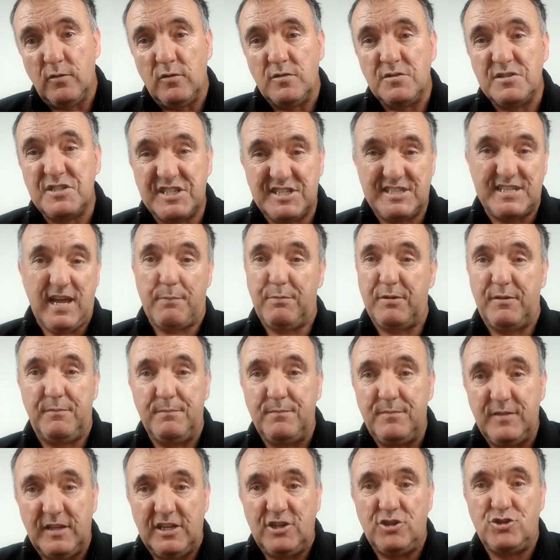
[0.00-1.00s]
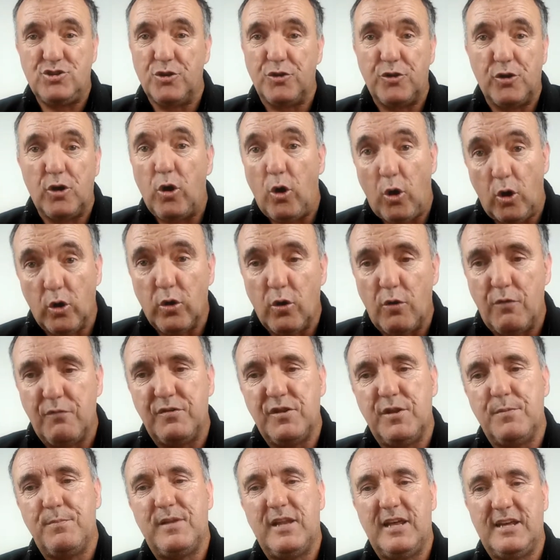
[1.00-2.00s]
stabbing each other all over
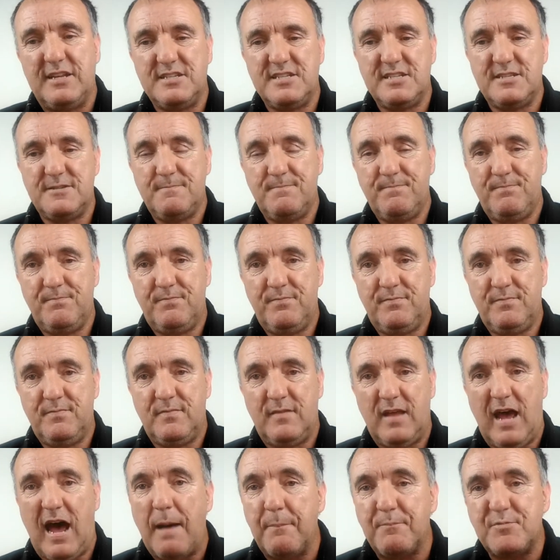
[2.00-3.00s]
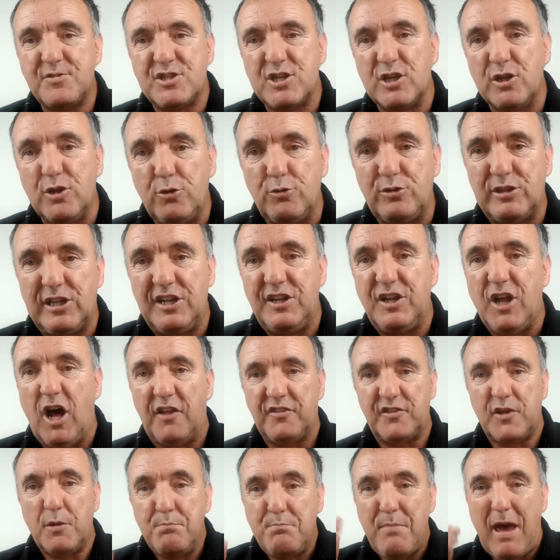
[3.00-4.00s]
the place? Absolutely
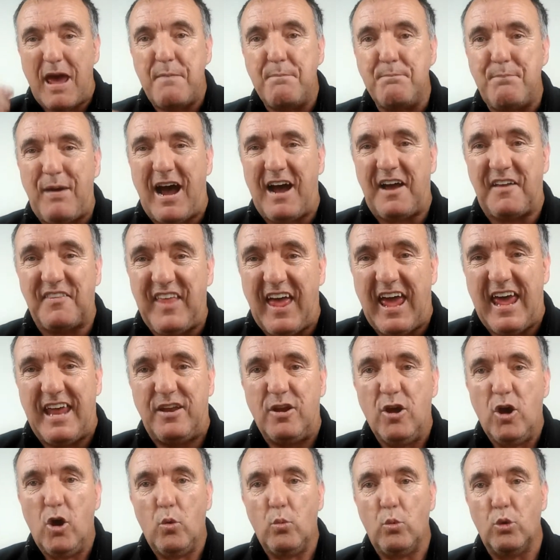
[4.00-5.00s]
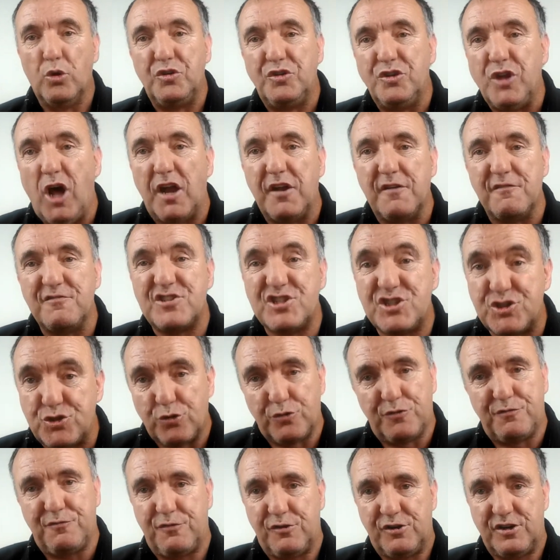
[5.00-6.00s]
not. The men back then would not have
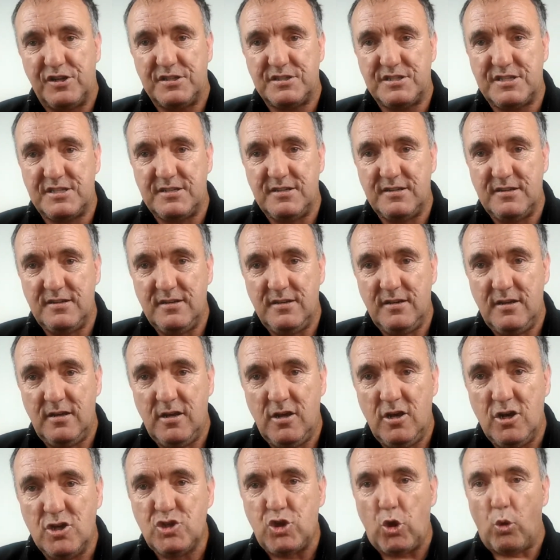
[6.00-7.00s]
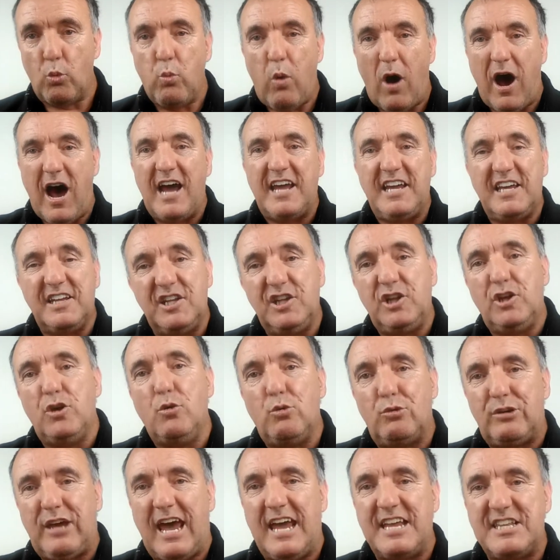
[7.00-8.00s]
stood for it. So why in the
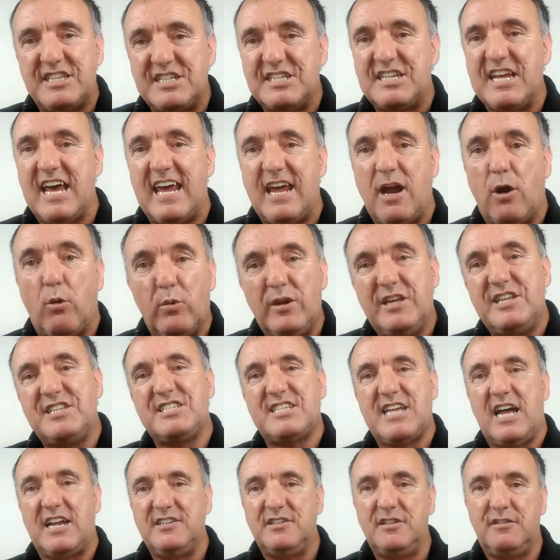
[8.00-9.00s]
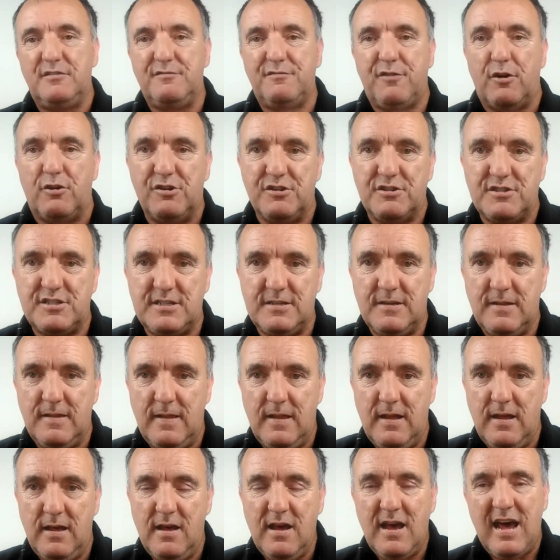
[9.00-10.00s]
UK today are we standing for it?
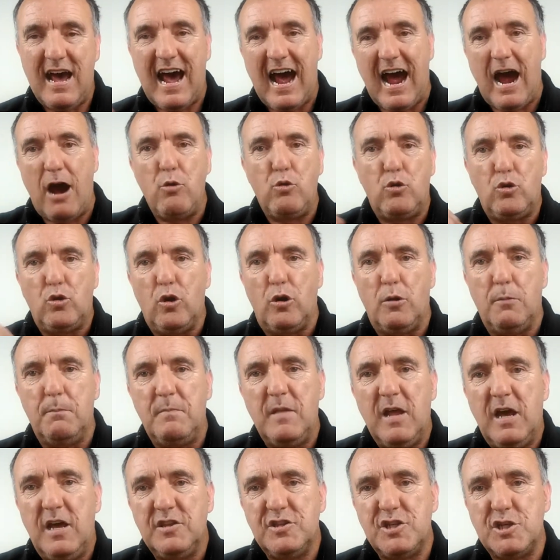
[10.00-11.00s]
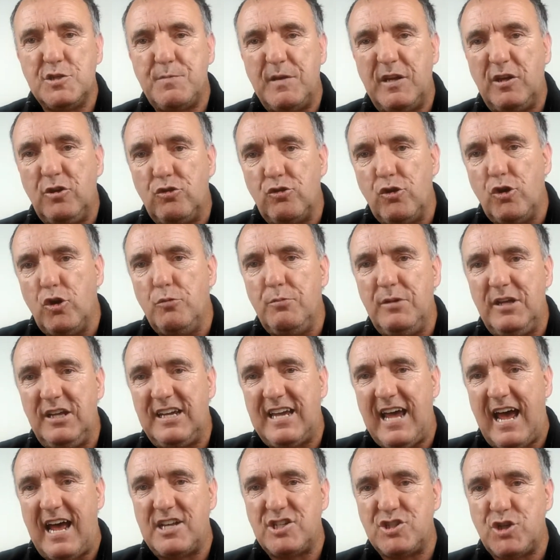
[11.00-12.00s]
How come there's been grooming
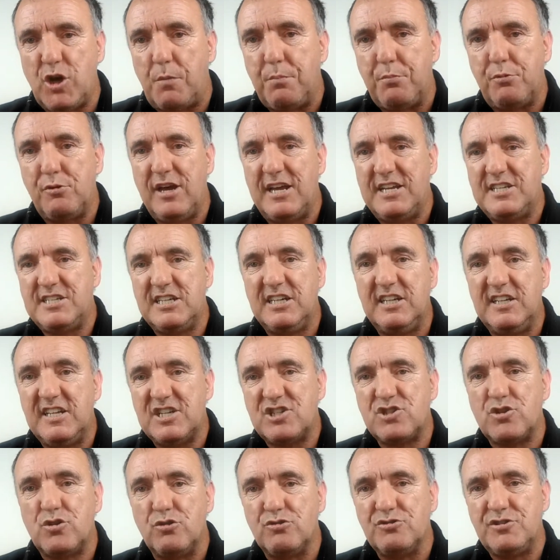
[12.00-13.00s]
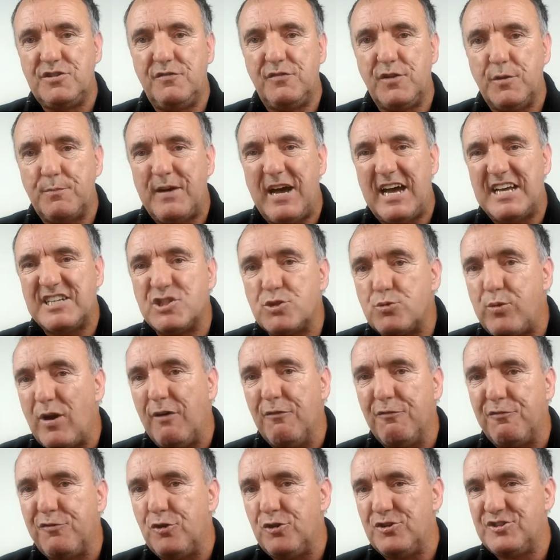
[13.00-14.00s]
gangs operating in this country for the past
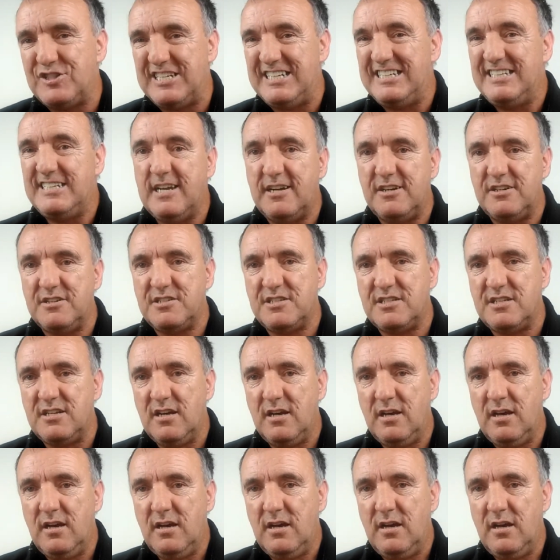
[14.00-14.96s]
12, 13 years?